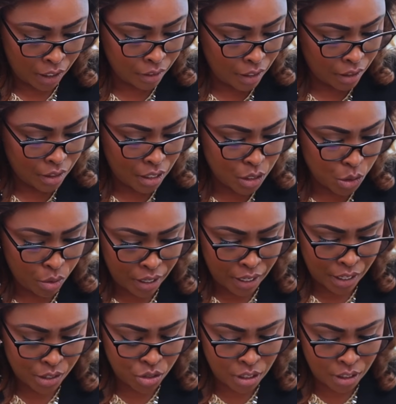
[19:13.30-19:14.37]
And that's why
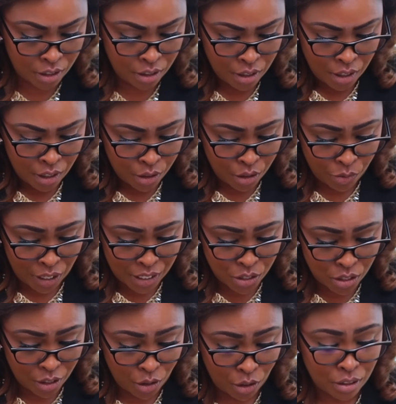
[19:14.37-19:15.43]
actually you've
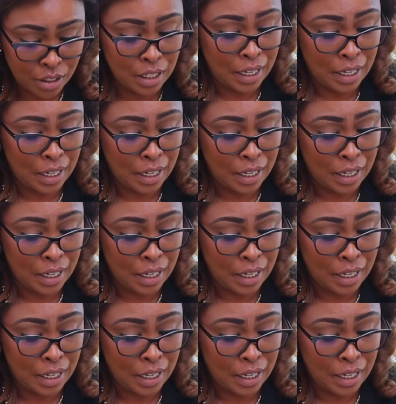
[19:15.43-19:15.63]
actually got